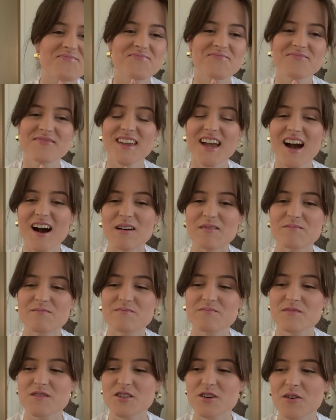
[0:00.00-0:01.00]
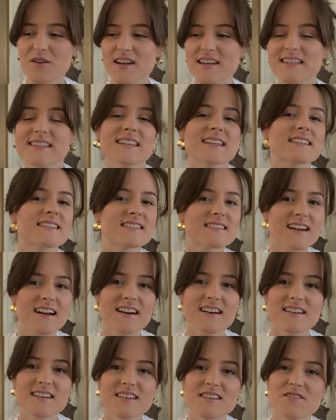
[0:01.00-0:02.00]
Yeah, so let's get
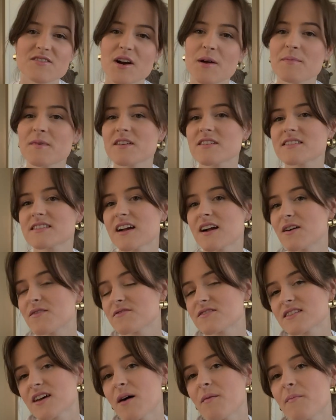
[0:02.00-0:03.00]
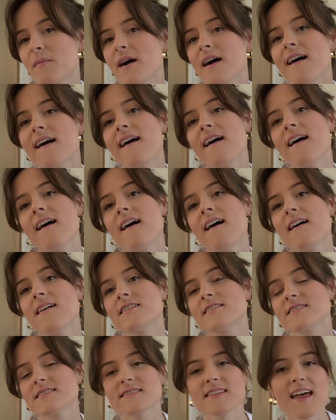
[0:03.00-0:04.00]
started. Grab yourself some
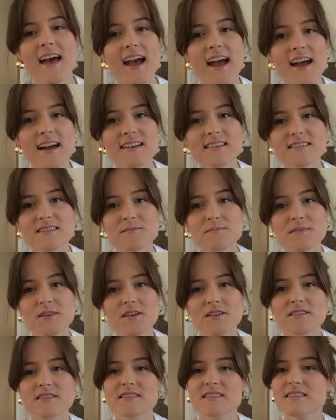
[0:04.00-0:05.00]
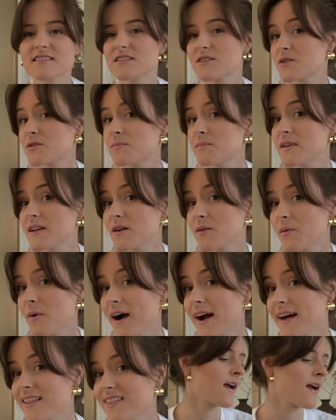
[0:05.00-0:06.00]
snacks because this could be a
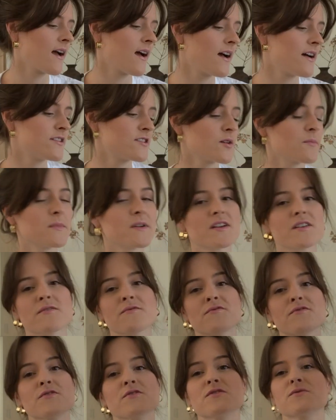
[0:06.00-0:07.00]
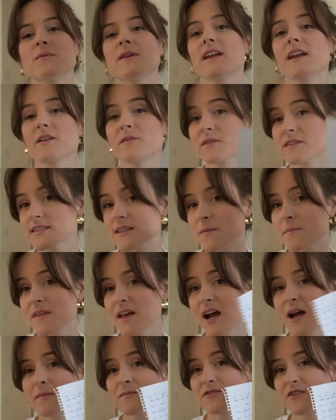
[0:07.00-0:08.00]
while. Don't be confused when I look
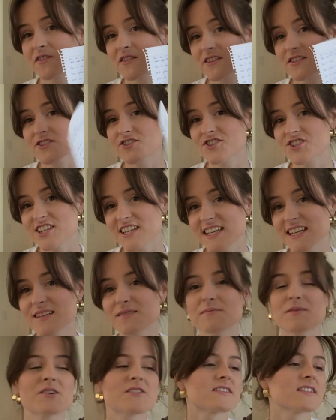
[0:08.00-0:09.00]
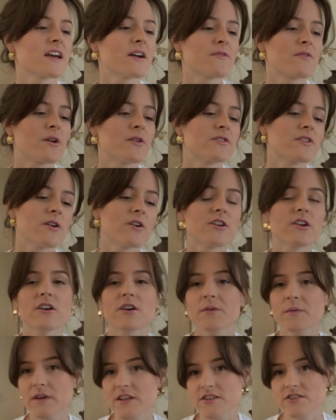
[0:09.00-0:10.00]
sometimes on this sheet because I wrote all your
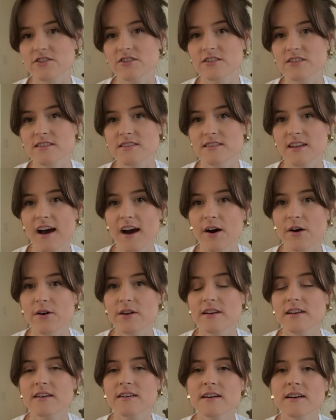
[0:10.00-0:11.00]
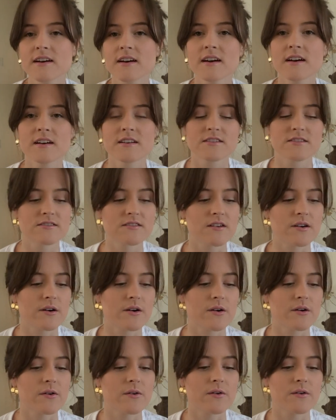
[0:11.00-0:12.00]
questions down,
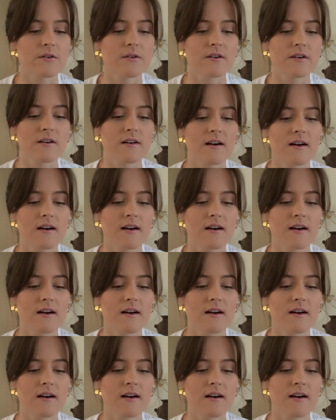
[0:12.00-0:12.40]
so